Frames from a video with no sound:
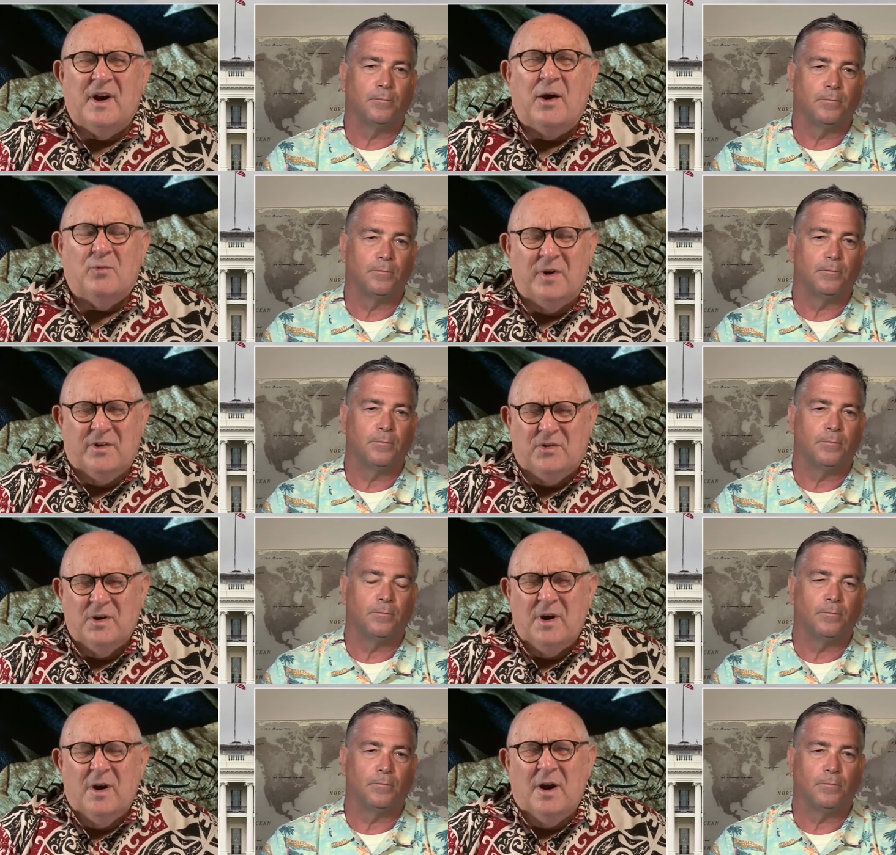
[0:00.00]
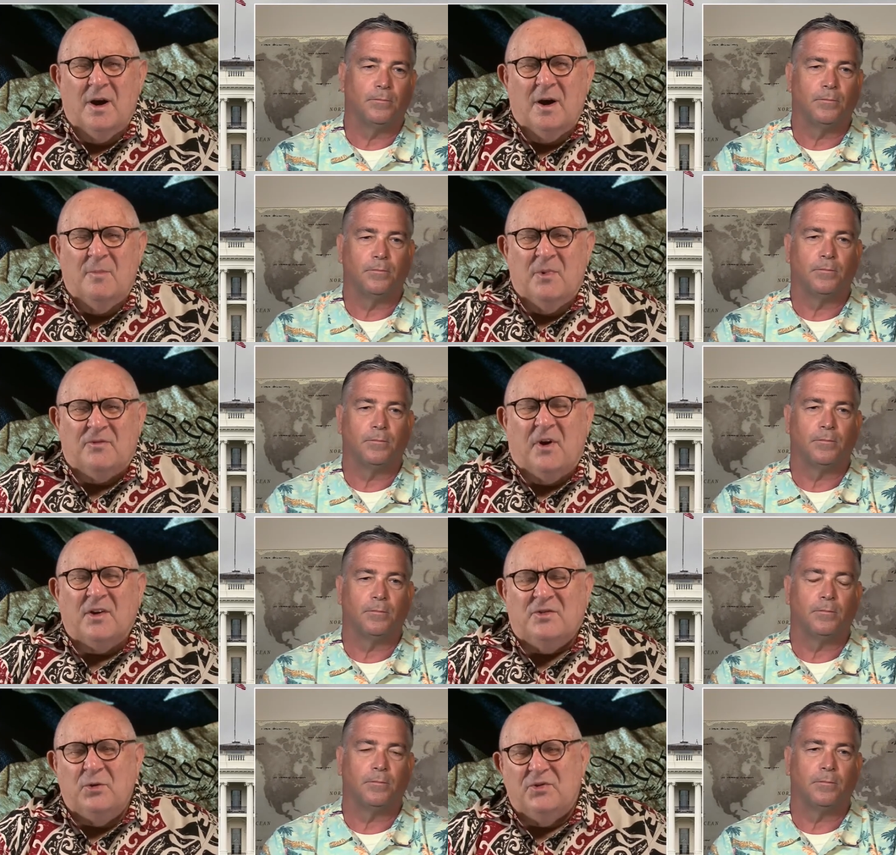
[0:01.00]
Speaker 1: outrage. Um, but
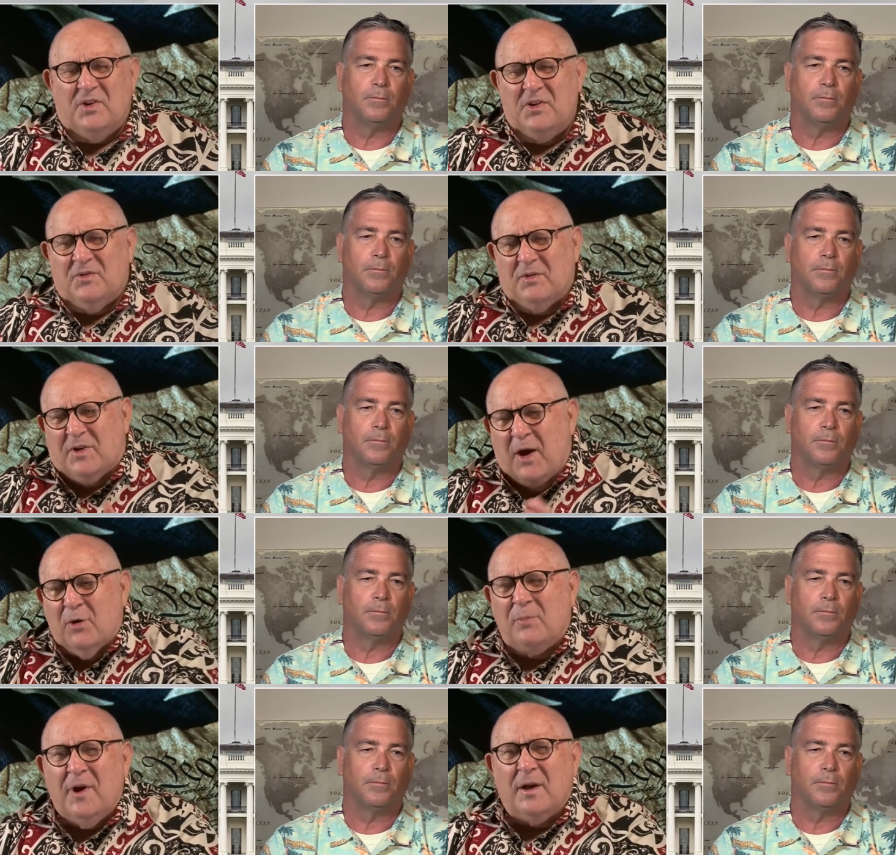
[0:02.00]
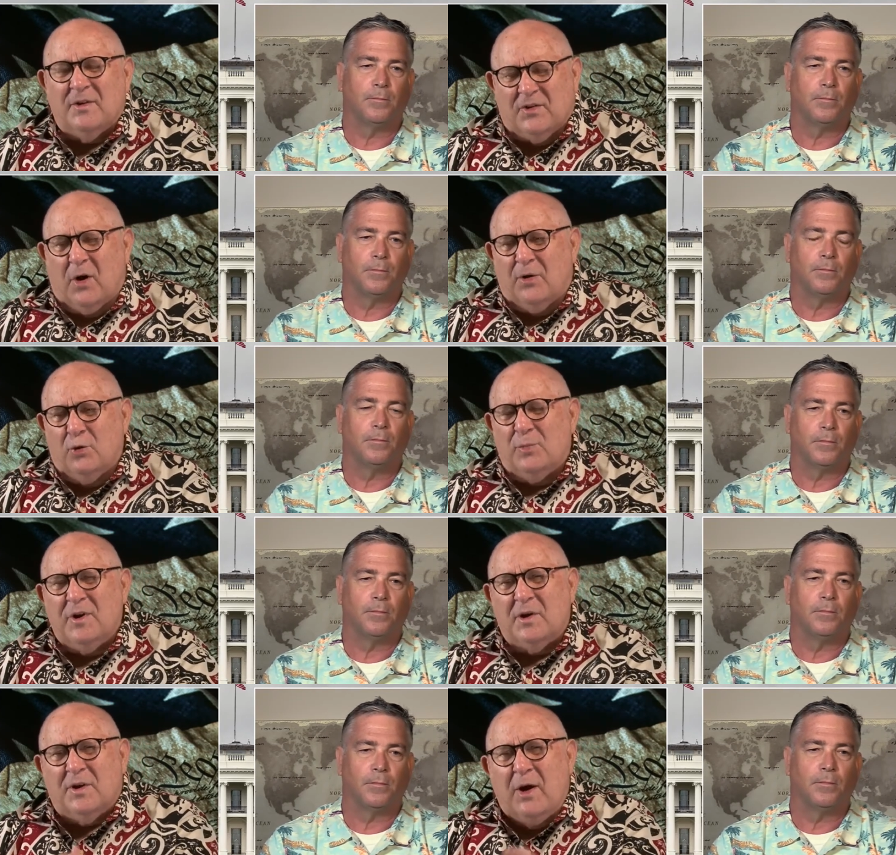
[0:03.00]
Fox News is counterbalance,
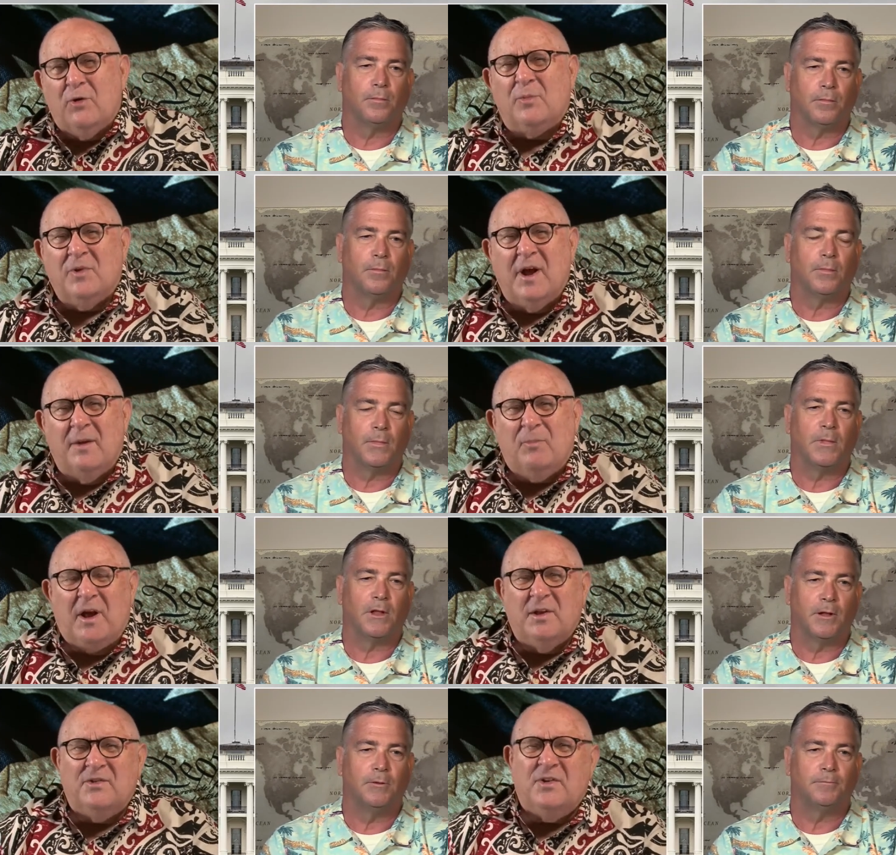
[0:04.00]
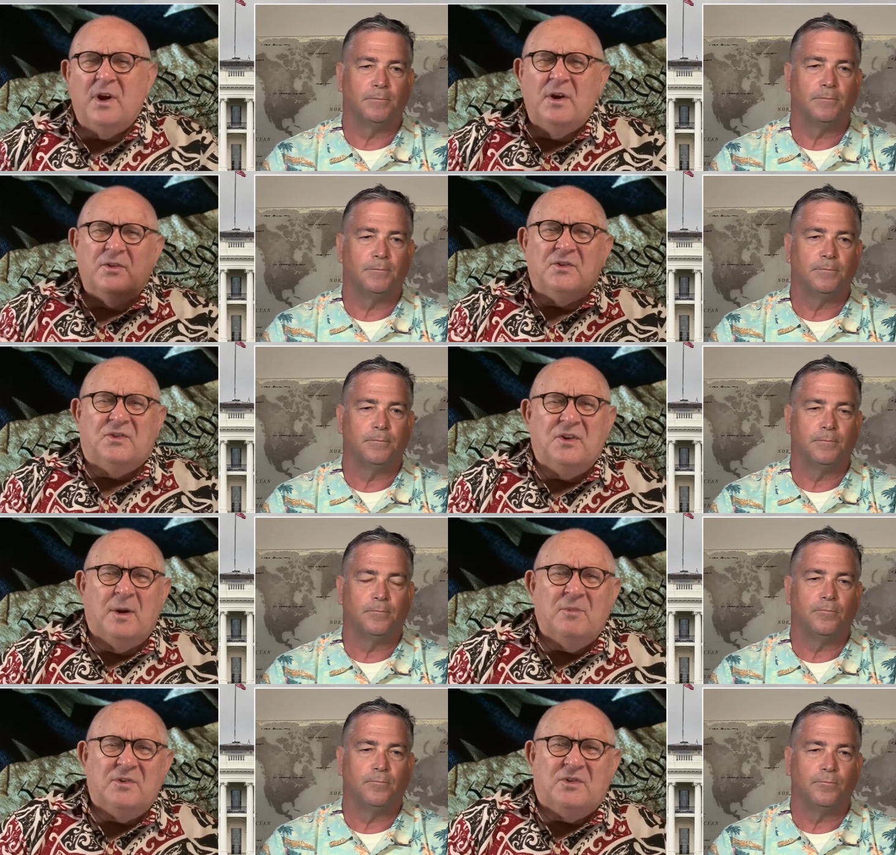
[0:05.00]
arguably a counterbalance to
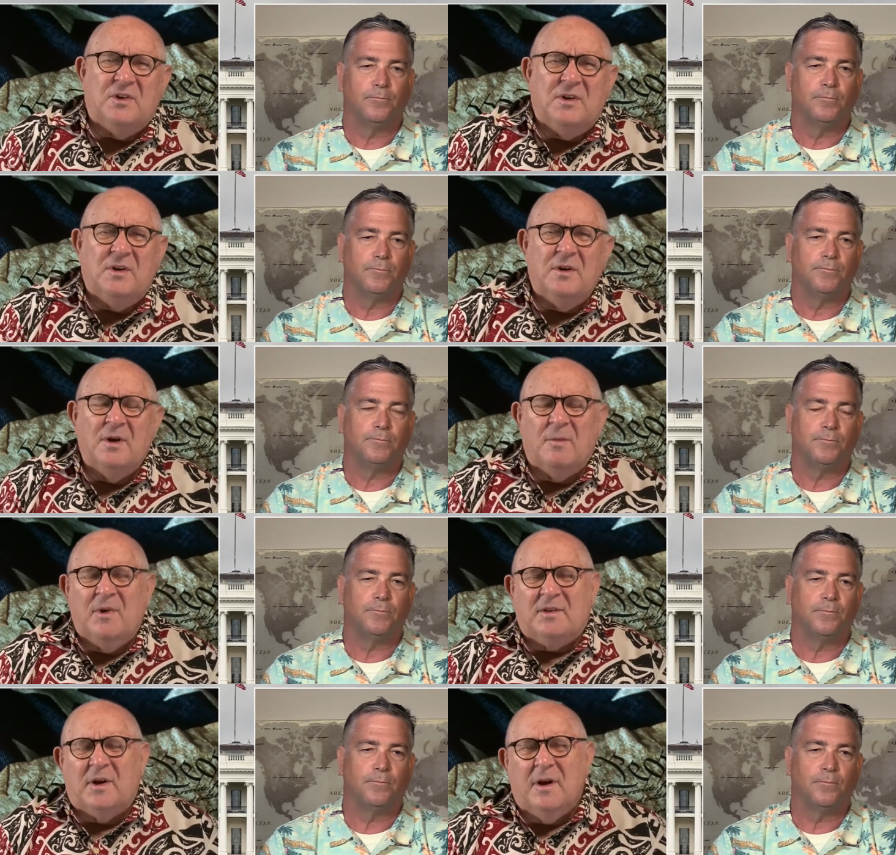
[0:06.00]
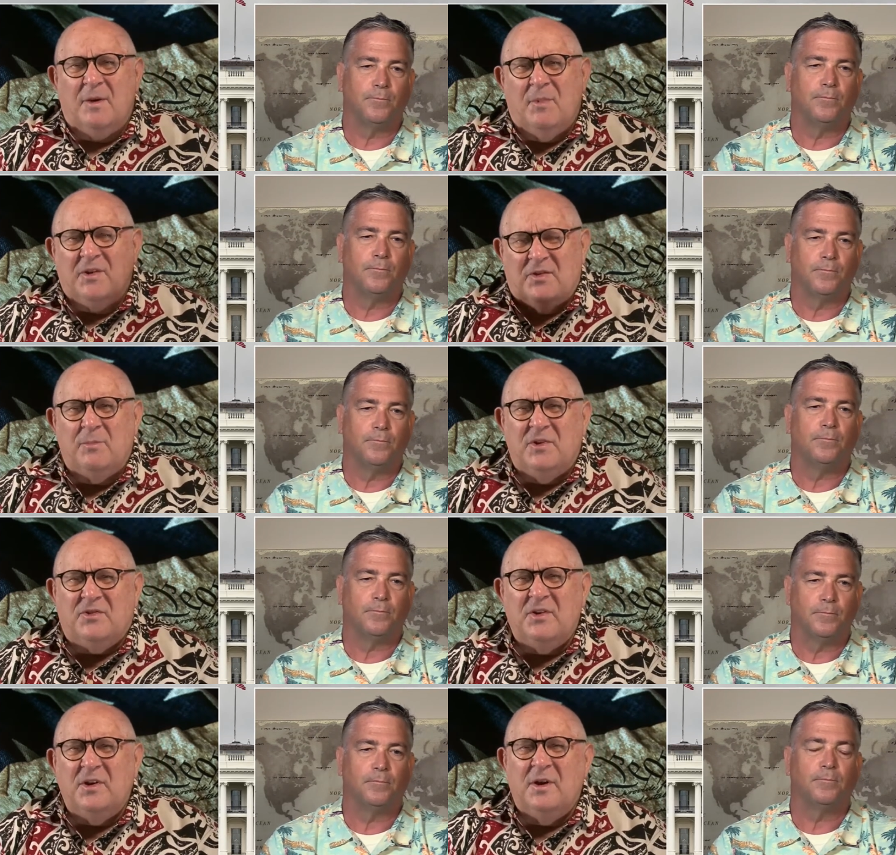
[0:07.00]
CNBC, make that
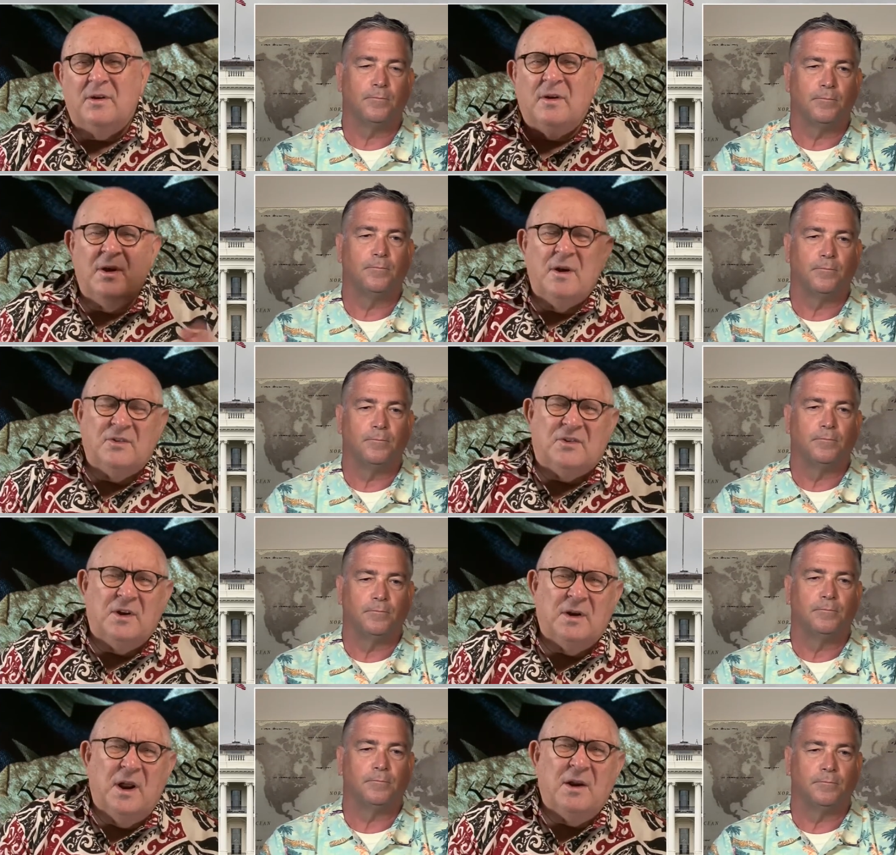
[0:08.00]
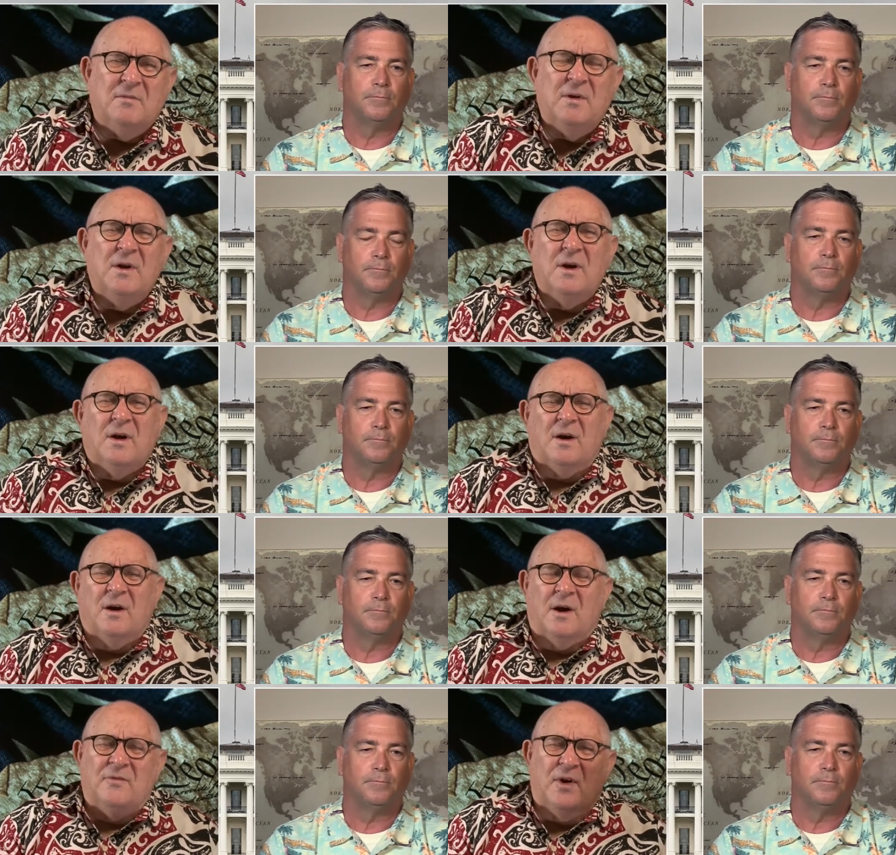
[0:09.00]
MSNBC and CNN uh,
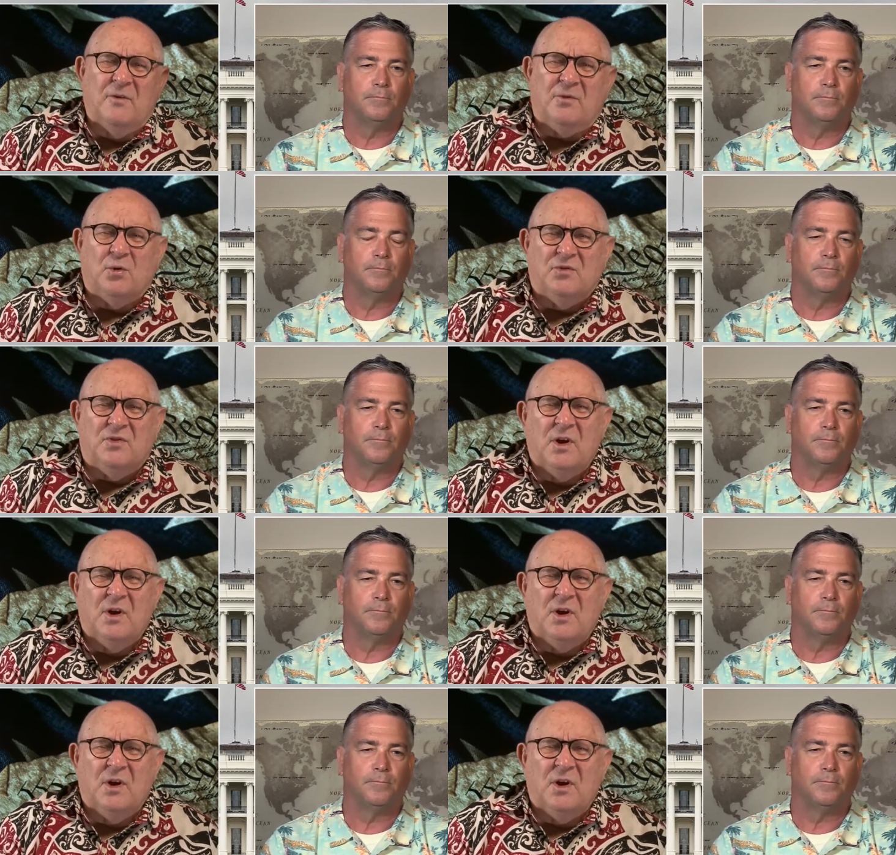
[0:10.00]
on their views.